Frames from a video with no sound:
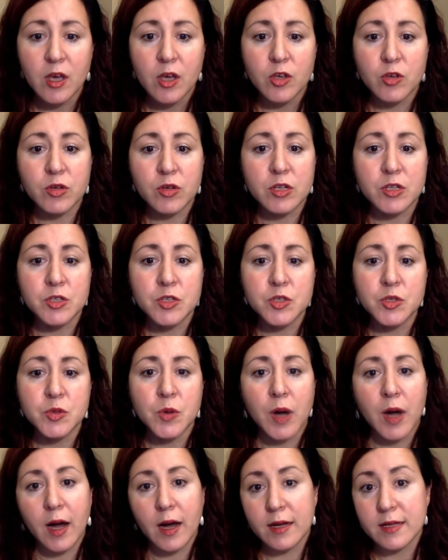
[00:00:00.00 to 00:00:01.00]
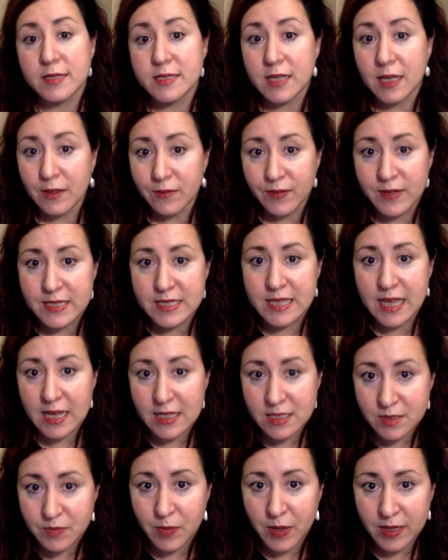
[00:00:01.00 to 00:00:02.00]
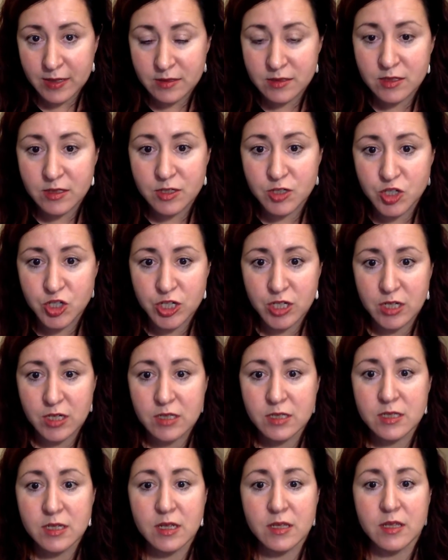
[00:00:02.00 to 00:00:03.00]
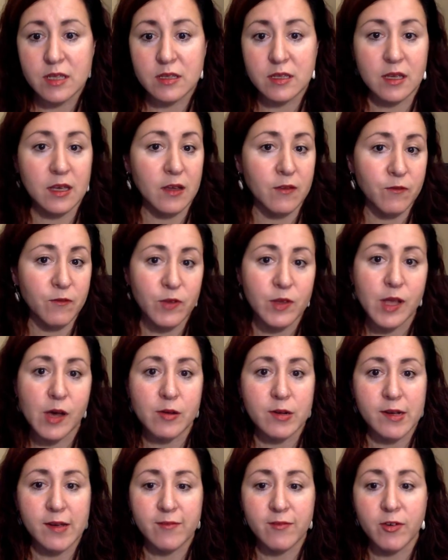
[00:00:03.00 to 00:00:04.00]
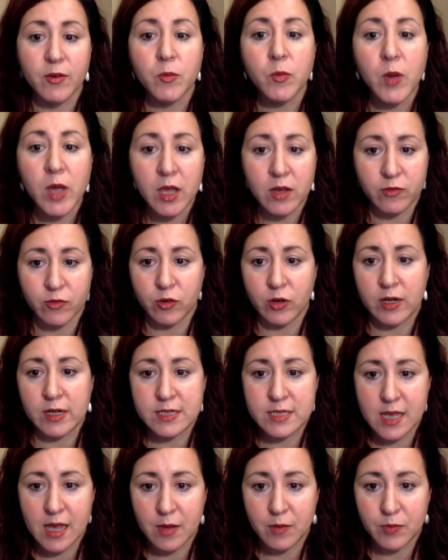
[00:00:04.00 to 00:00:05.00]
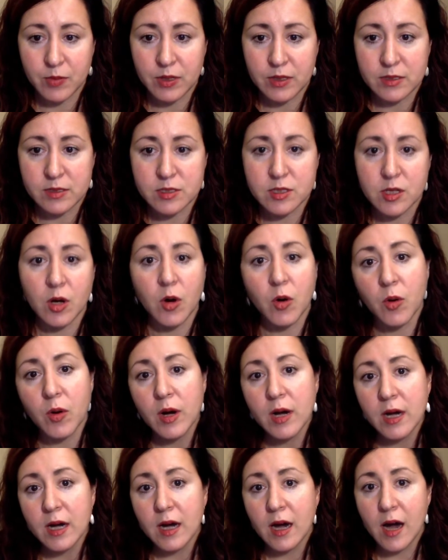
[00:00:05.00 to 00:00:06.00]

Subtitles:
You can do a self-assessment sheet that they can fill out every week, for example. So